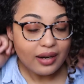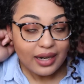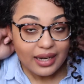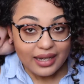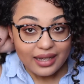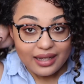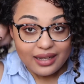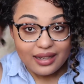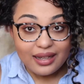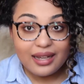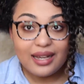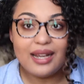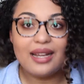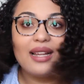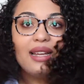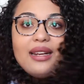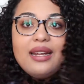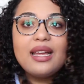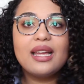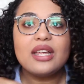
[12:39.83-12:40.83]
Alright, I
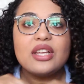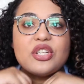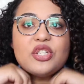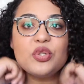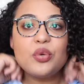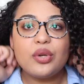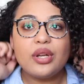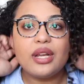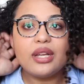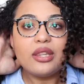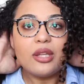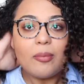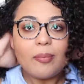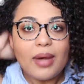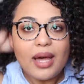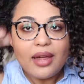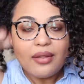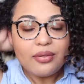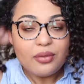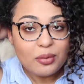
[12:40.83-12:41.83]
kind of had to do it in the
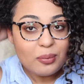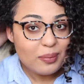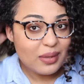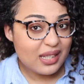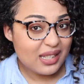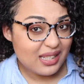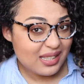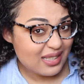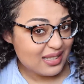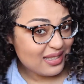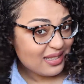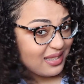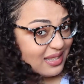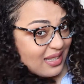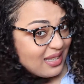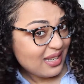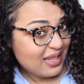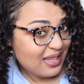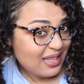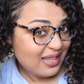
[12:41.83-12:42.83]
bathroom because
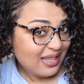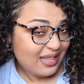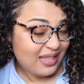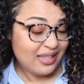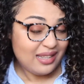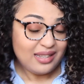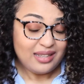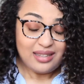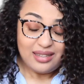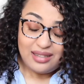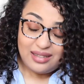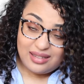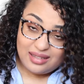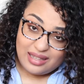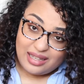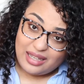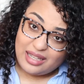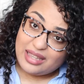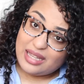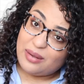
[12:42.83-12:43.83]

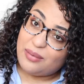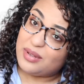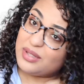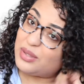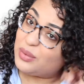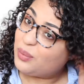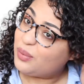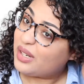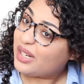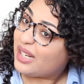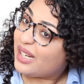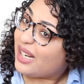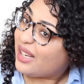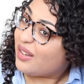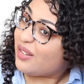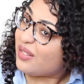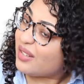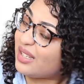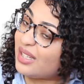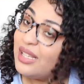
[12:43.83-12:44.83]
that wasn't working
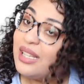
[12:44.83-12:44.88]
out.